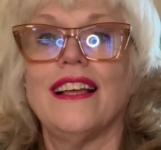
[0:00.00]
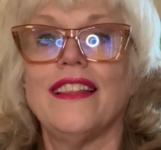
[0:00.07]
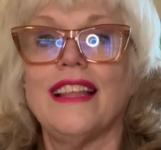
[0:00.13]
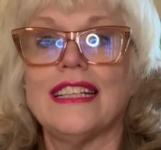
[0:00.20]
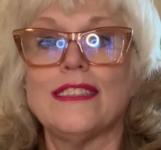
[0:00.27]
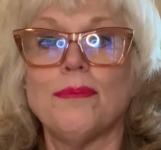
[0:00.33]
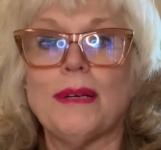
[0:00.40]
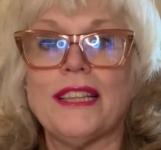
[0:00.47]

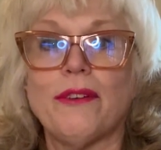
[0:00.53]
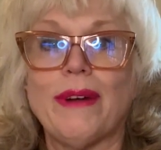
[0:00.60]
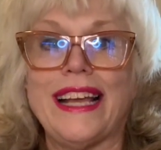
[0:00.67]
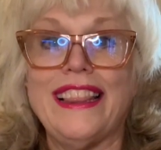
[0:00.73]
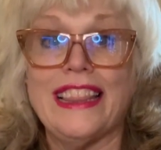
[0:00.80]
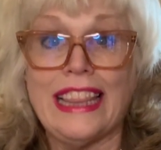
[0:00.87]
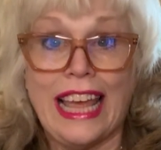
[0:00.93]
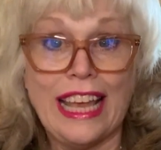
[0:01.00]
that's about the
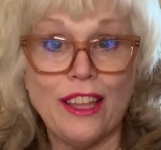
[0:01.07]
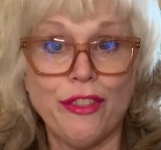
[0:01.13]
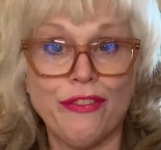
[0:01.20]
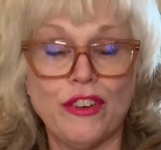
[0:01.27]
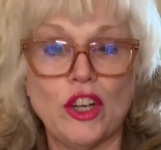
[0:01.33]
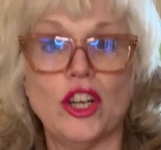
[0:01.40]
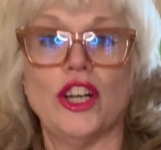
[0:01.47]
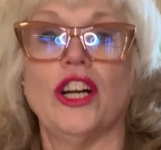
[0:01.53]
right length
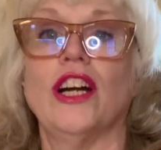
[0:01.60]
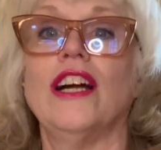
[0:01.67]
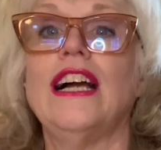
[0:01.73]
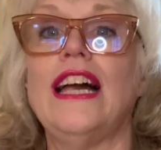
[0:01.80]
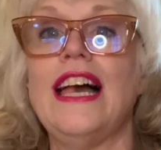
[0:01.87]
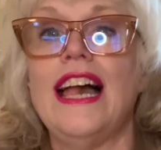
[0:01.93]
for her.